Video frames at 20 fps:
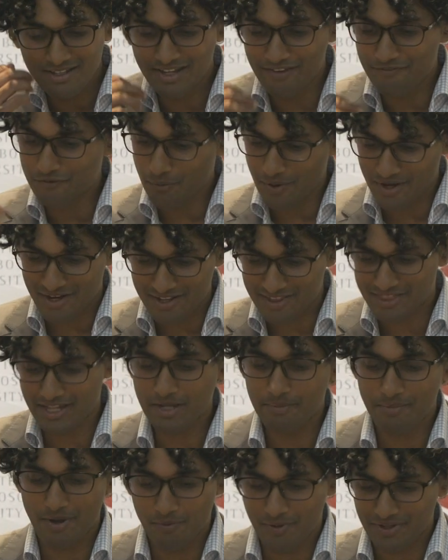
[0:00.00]
if you wanted to
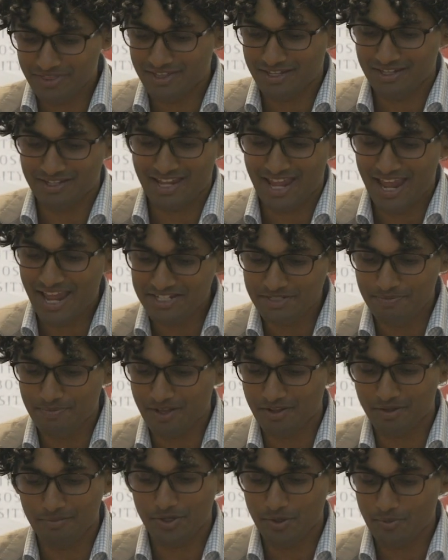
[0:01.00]
think about what the
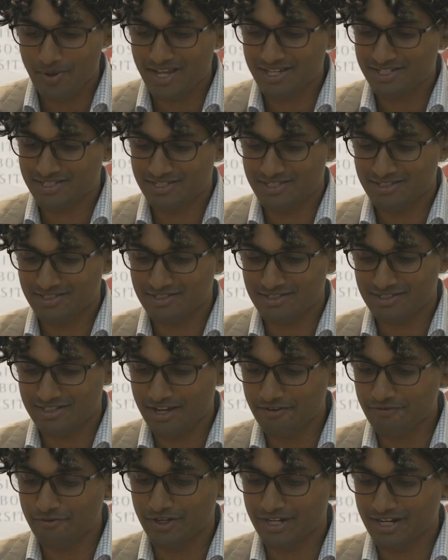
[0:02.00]
antebellum US
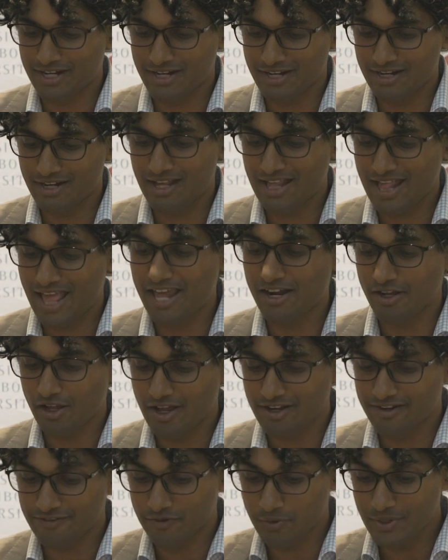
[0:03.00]
slavery
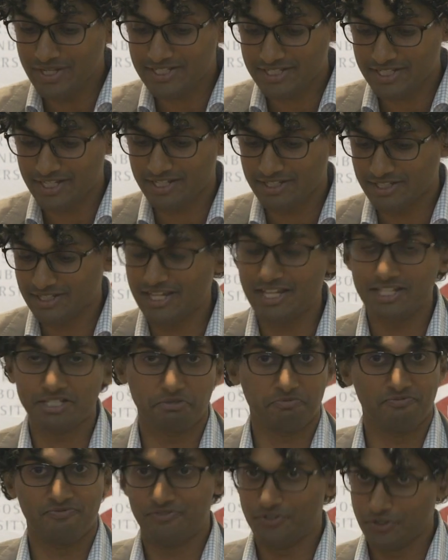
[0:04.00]
analog of quits is,
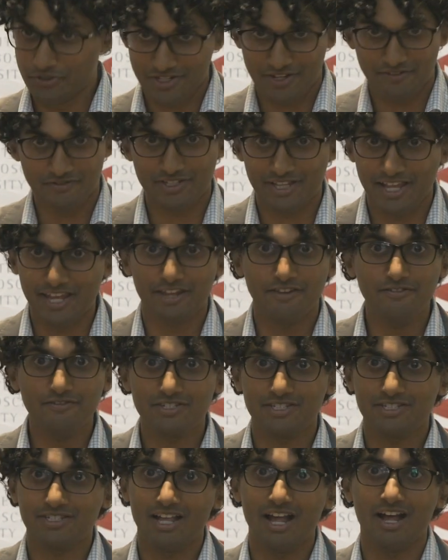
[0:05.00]
it's fugitive
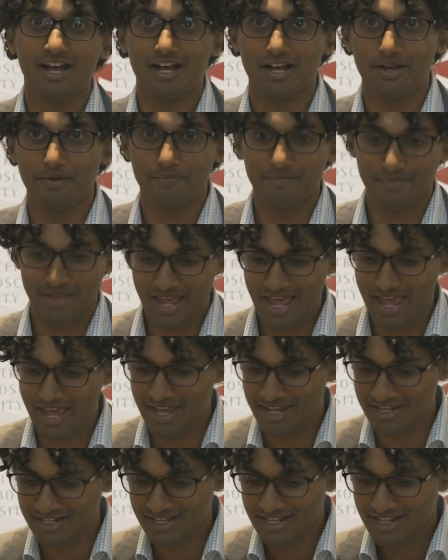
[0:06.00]
slaves.
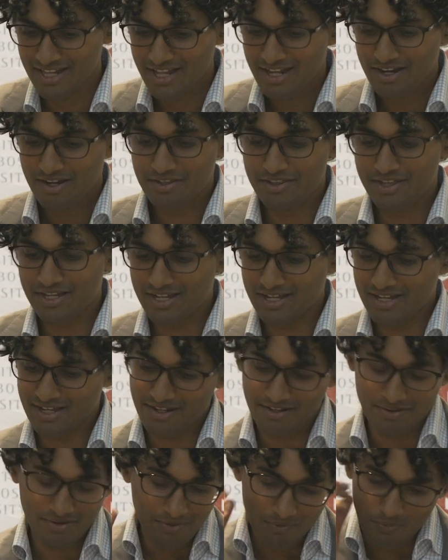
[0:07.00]
And
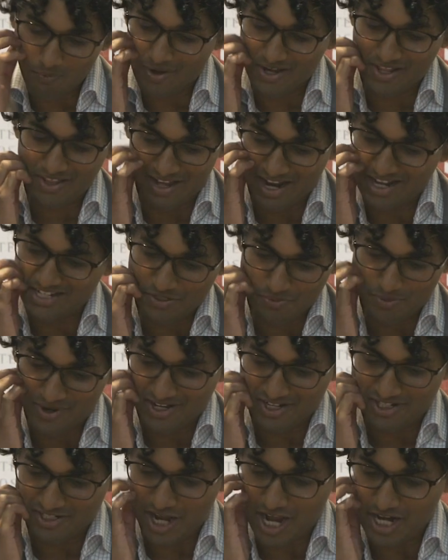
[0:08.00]
I just
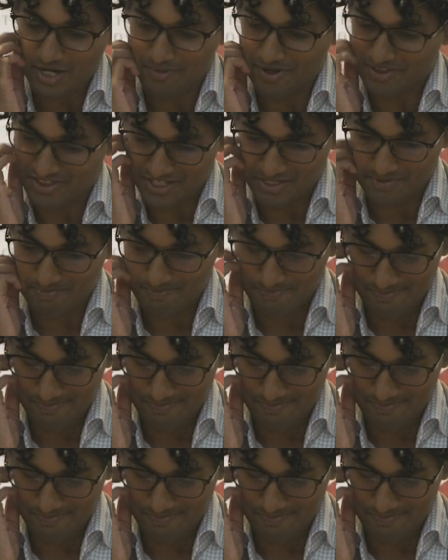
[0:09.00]
wanted to talk about this